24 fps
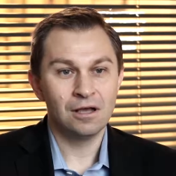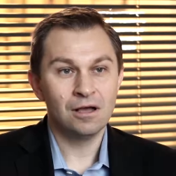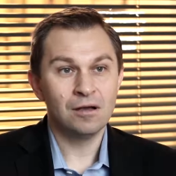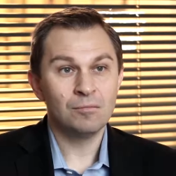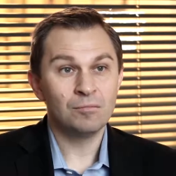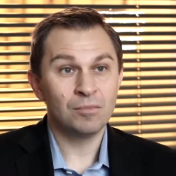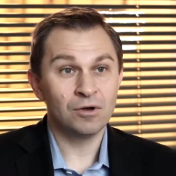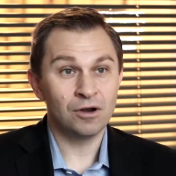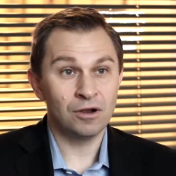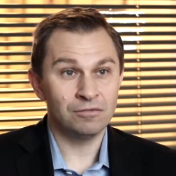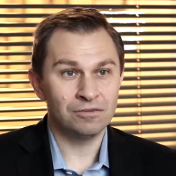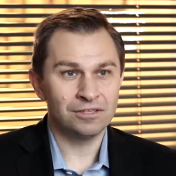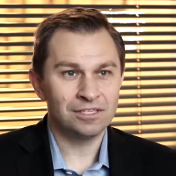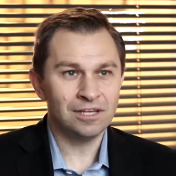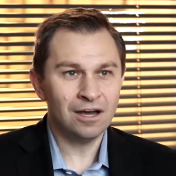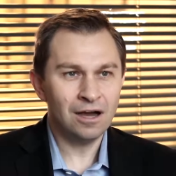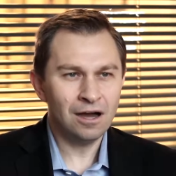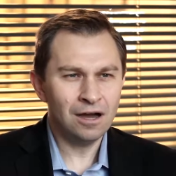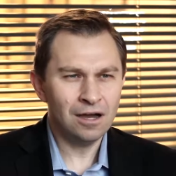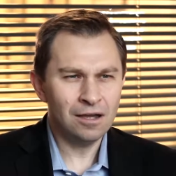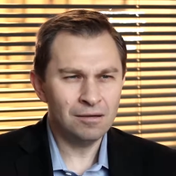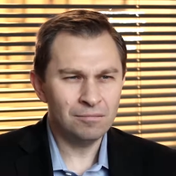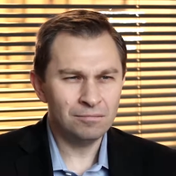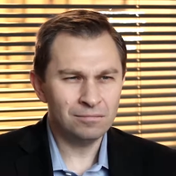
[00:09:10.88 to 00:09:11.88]
But over
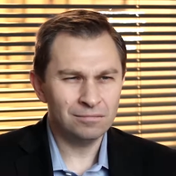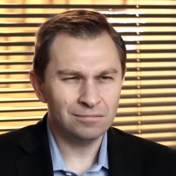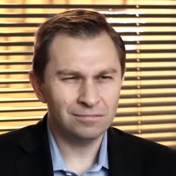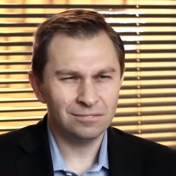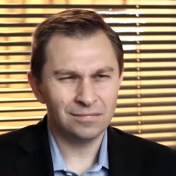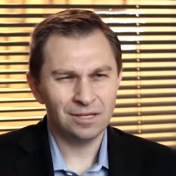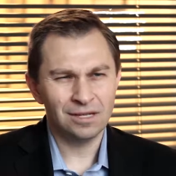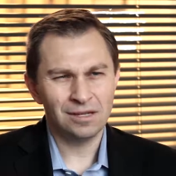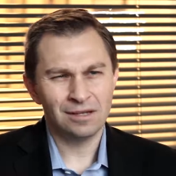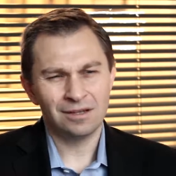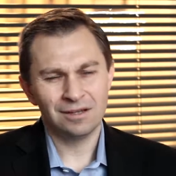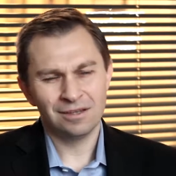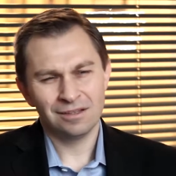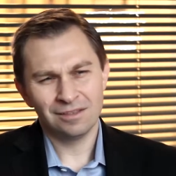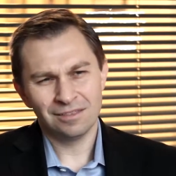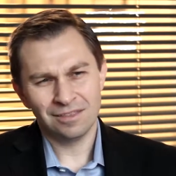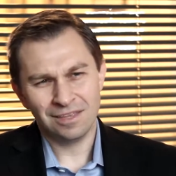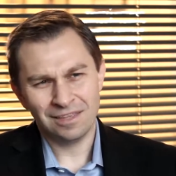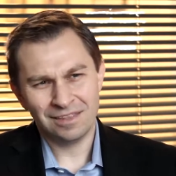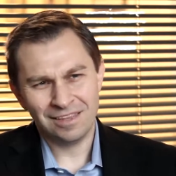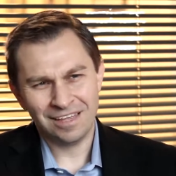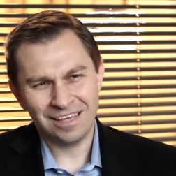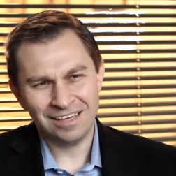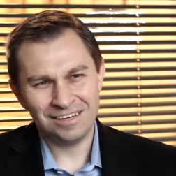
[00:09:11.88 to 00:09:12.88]
time,
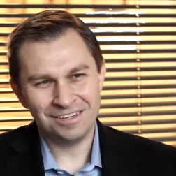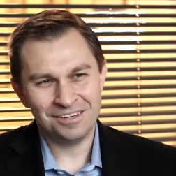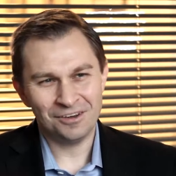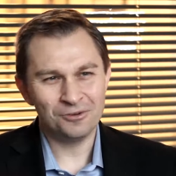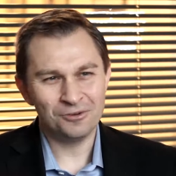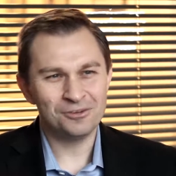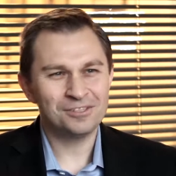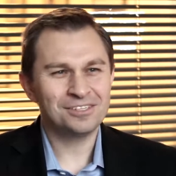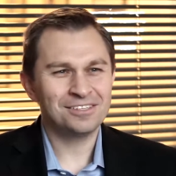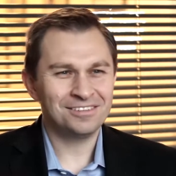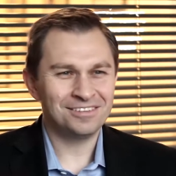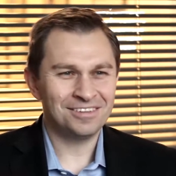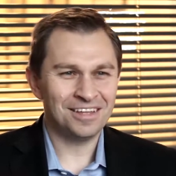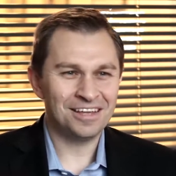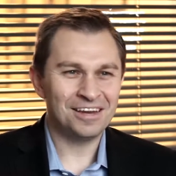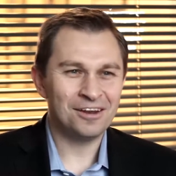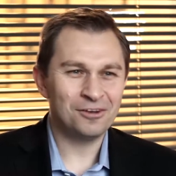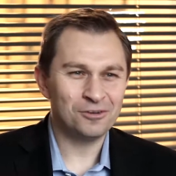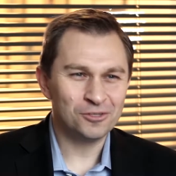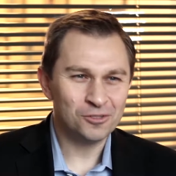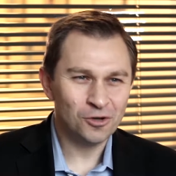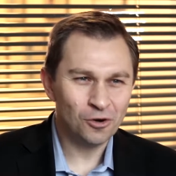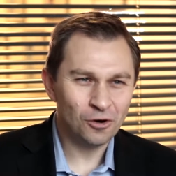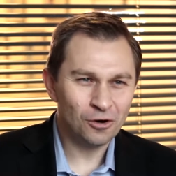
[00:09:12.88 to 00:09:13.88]
they don't, they
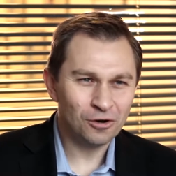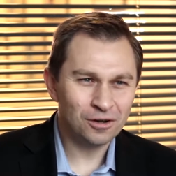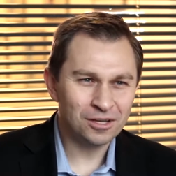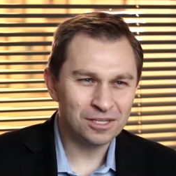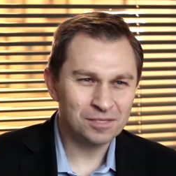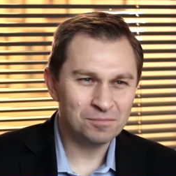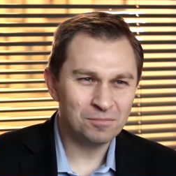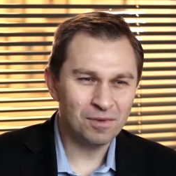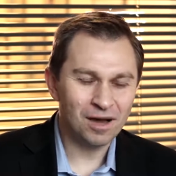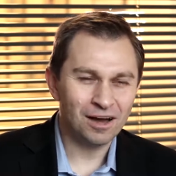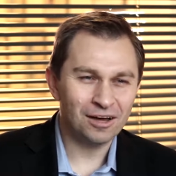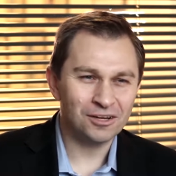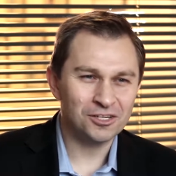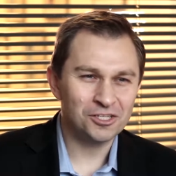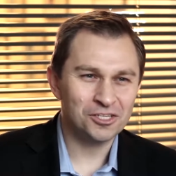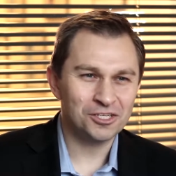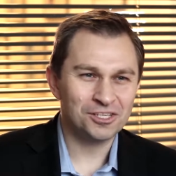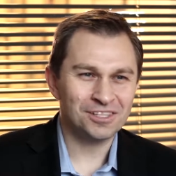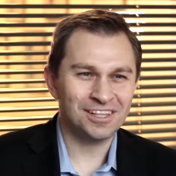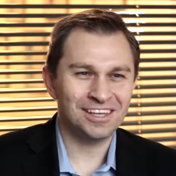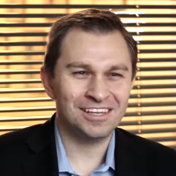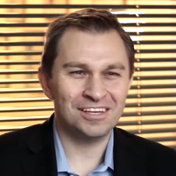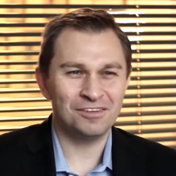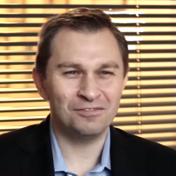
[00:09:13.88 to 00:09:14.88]
don't talk as
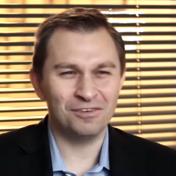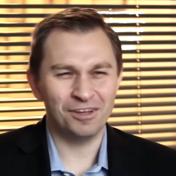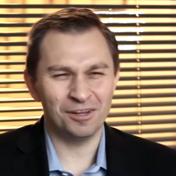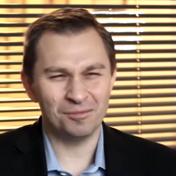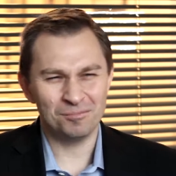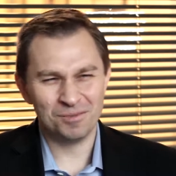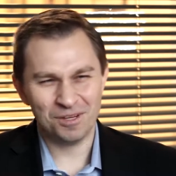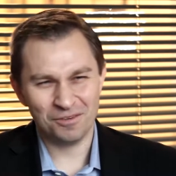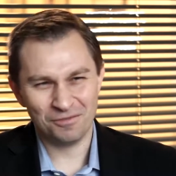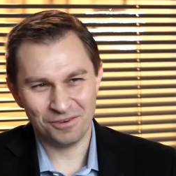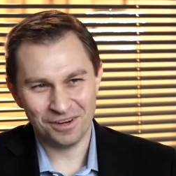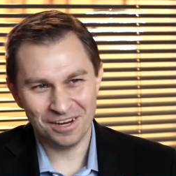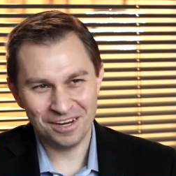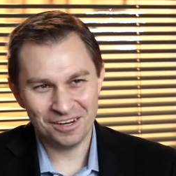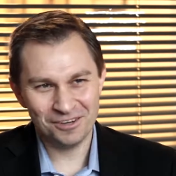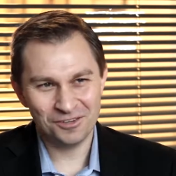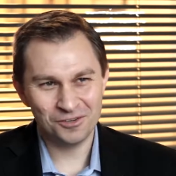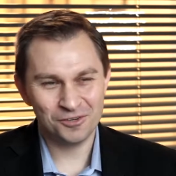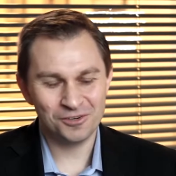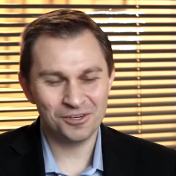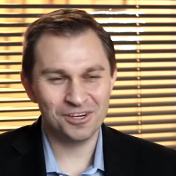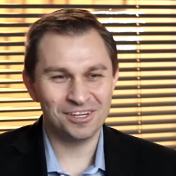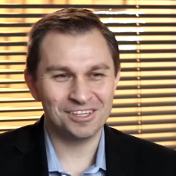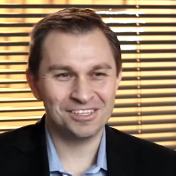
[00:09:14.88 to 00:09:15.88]
much, they develop different
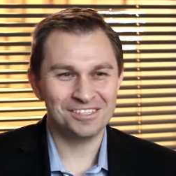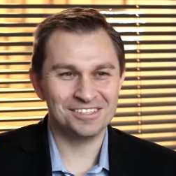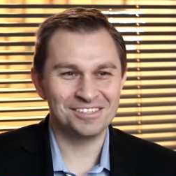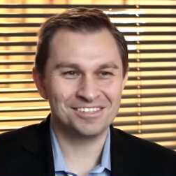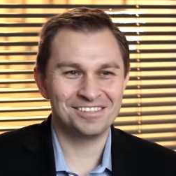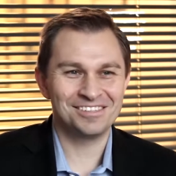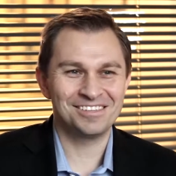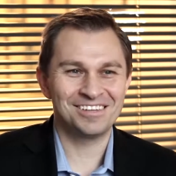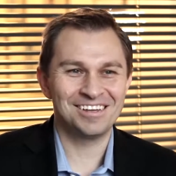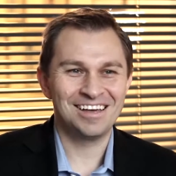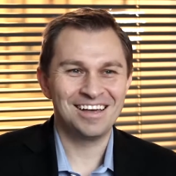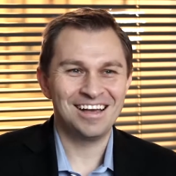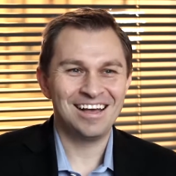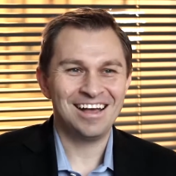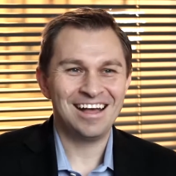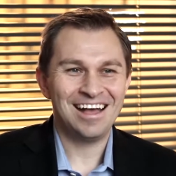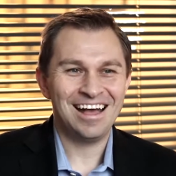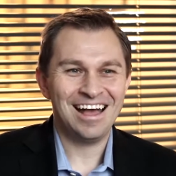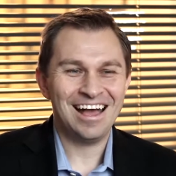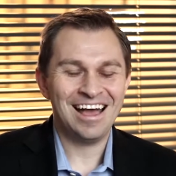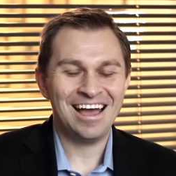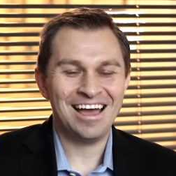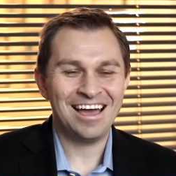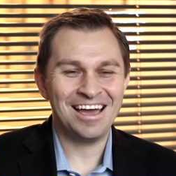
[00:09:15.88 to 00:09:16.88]
interests,
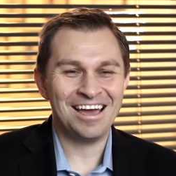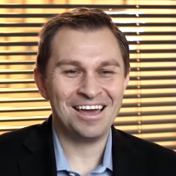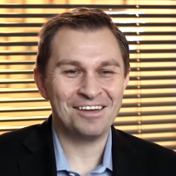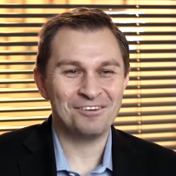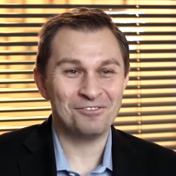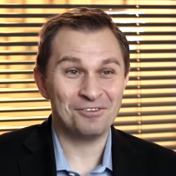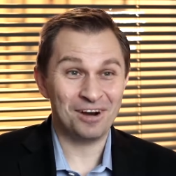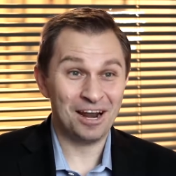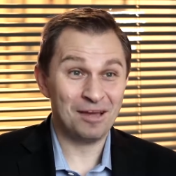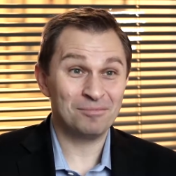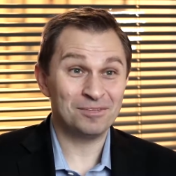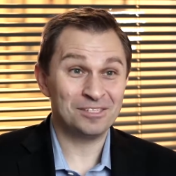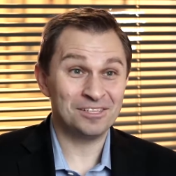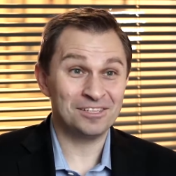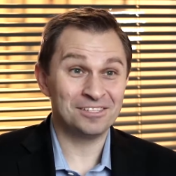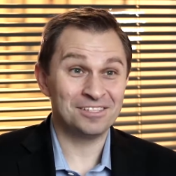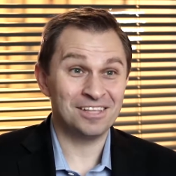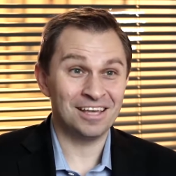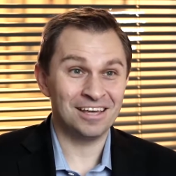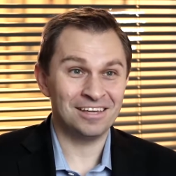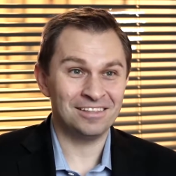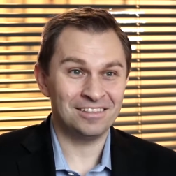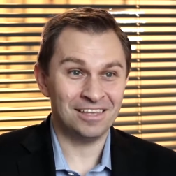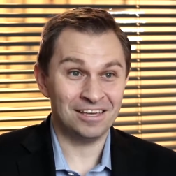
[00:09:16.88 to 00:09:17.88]
and what happens is
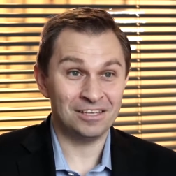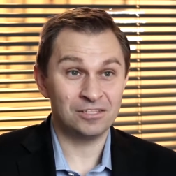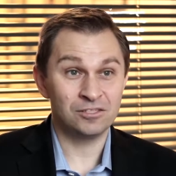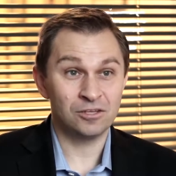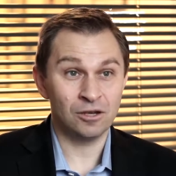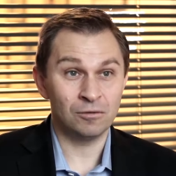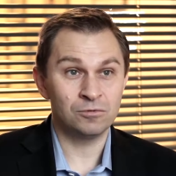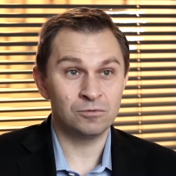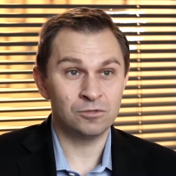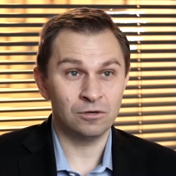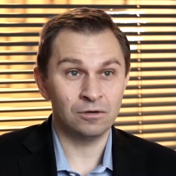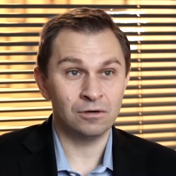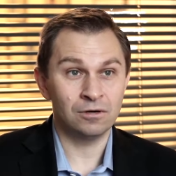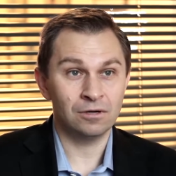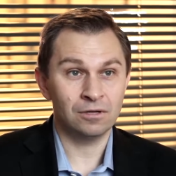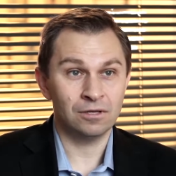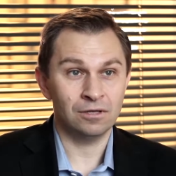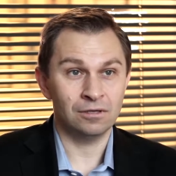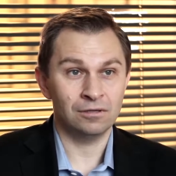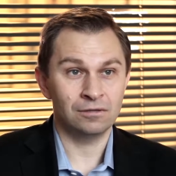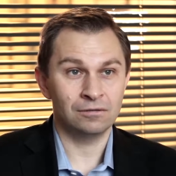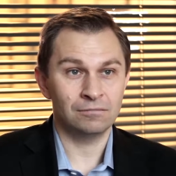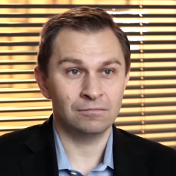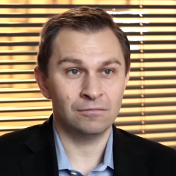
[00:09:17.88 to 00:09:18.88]
they, they stop
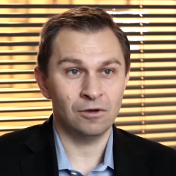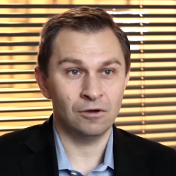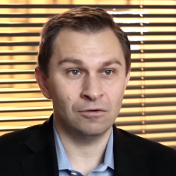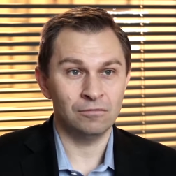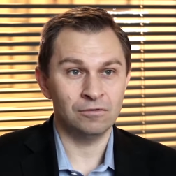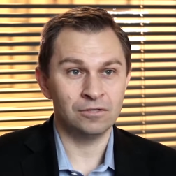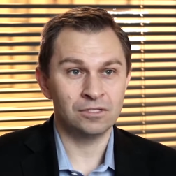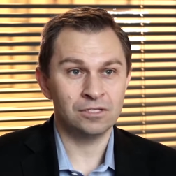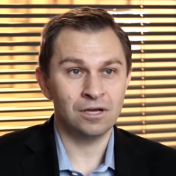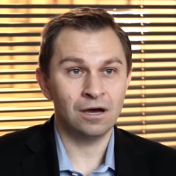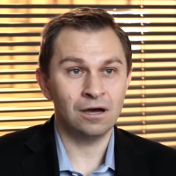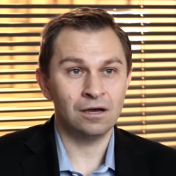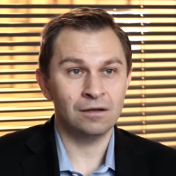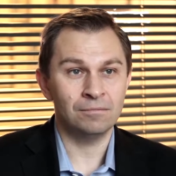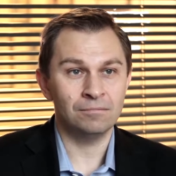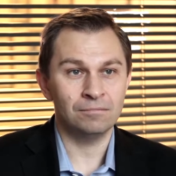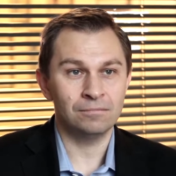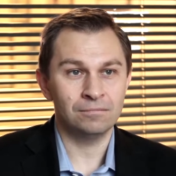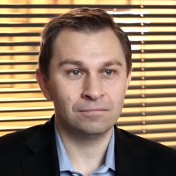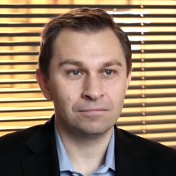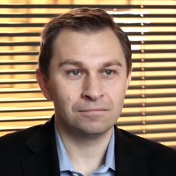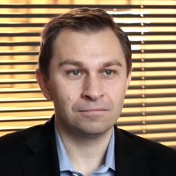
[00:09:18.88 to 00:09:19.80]
talking over time.